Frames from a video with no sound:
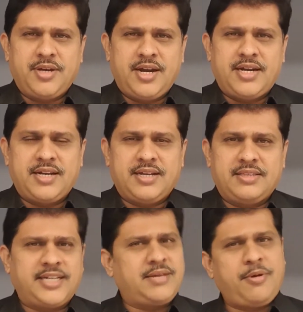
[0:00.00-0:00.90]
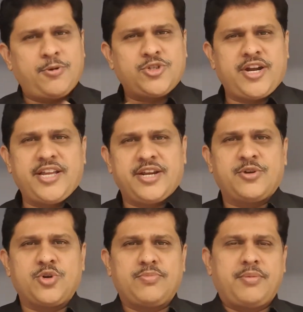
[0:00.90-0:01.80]
and that time I was running a
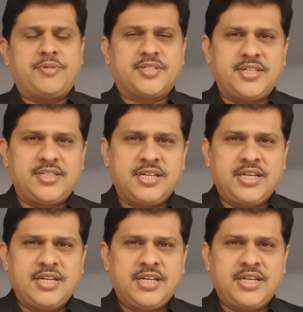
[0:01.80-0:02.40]
recruitment business.